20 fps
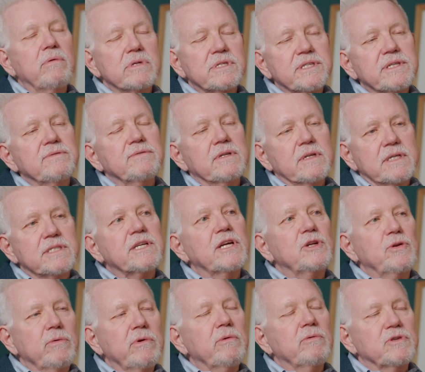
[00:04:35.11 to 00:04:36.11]
received it because I
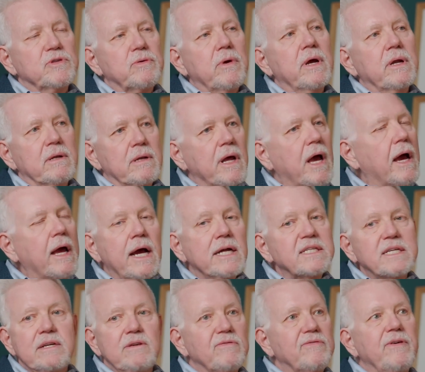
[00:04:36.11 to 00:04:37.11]
knew he was right. I
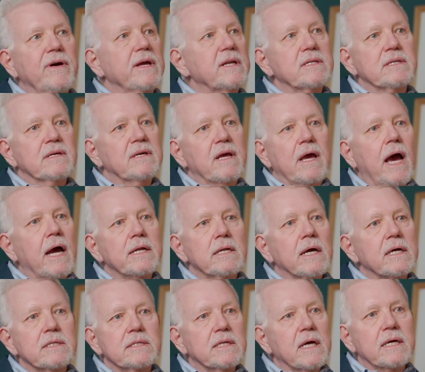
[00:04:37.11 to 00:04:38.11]
didn't fight.
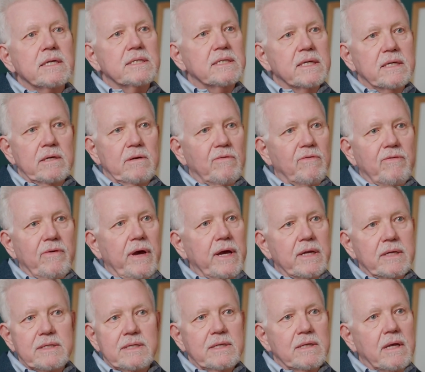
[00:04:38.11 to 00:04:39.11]
I didn't
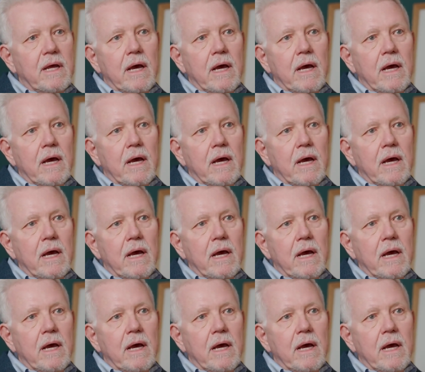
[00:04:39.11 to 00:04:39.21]
fight.